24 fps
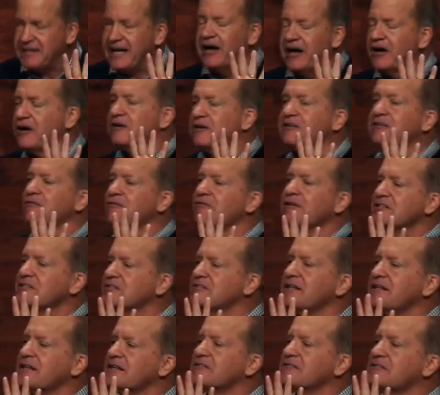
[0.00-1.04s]

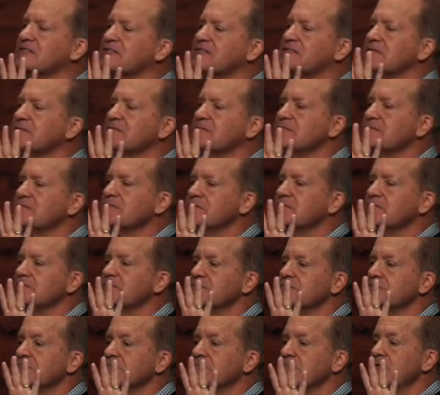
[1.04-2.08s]
characteristics.
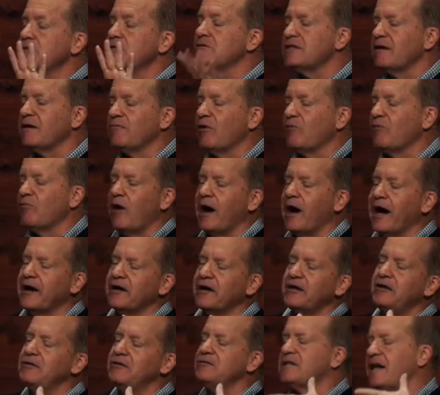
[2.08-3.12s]
You say, well, why are
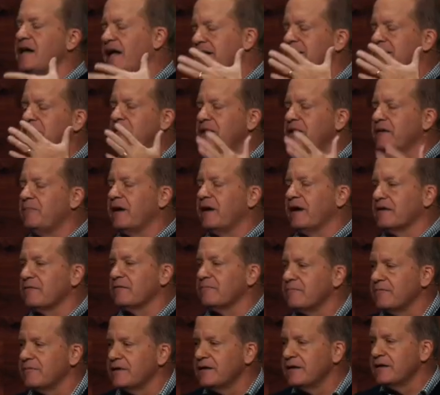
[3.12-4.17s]
you telling me about
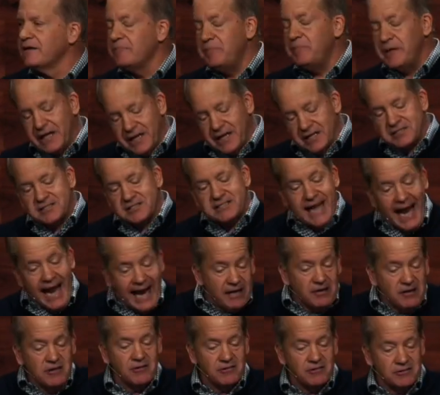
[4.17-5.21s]
him? Because
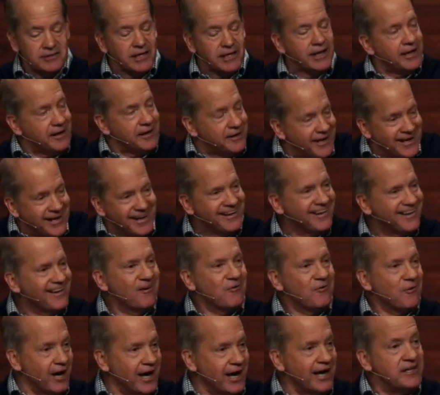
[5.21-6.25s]
Daniel did,
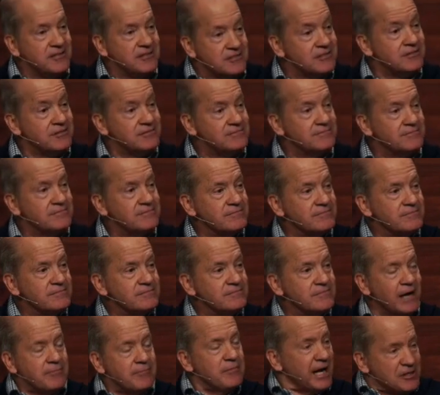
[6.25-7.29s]
right?
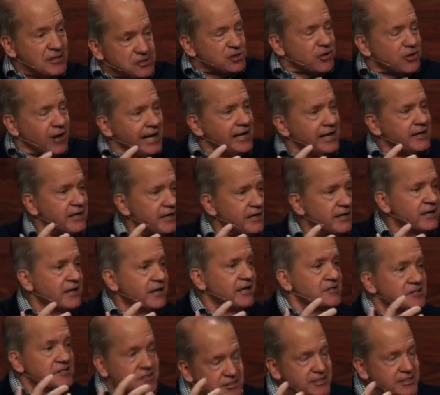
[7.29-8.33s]
I'm not trying to
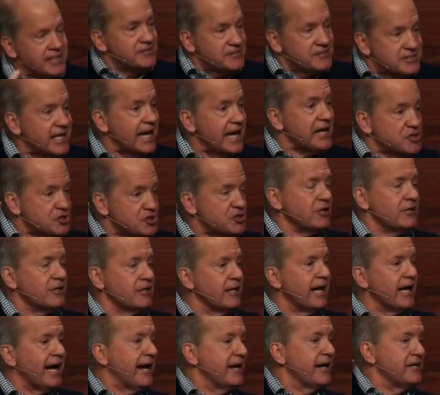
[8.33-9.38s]

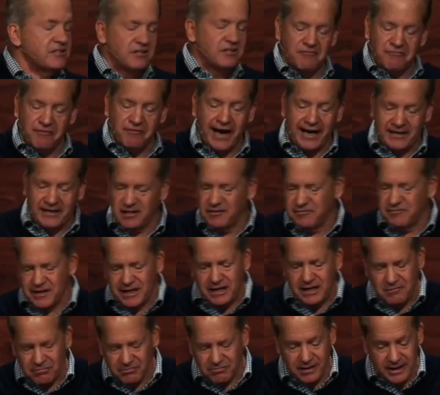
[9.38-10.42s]
sensationalize. In fact, if
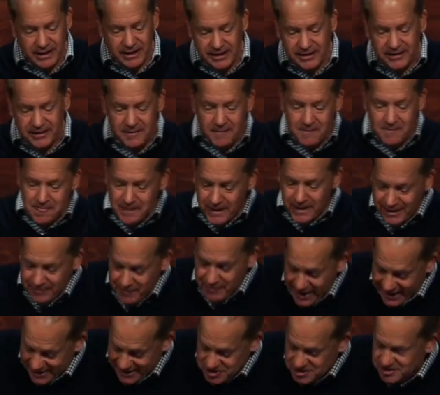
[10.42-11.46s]
anything,
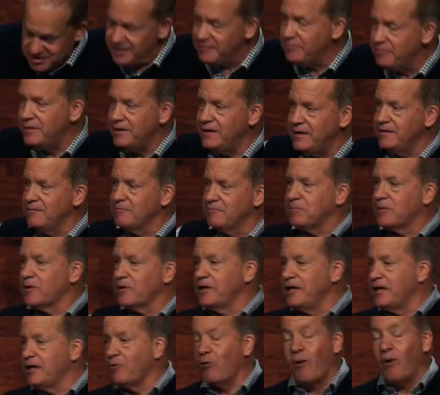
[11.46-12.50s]
I'm actually being
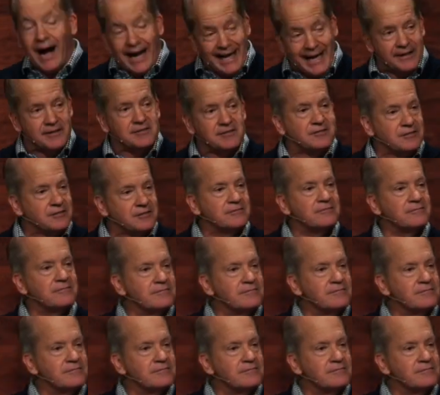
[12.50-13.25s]
pretty quiet